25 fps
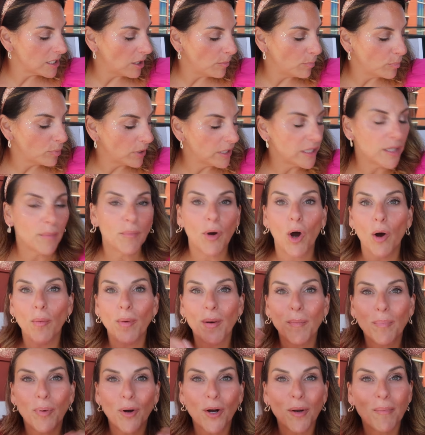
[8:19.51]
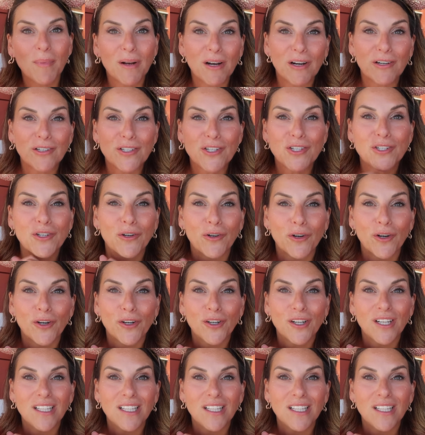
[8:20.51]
I'll bring them home and put them in our stirrer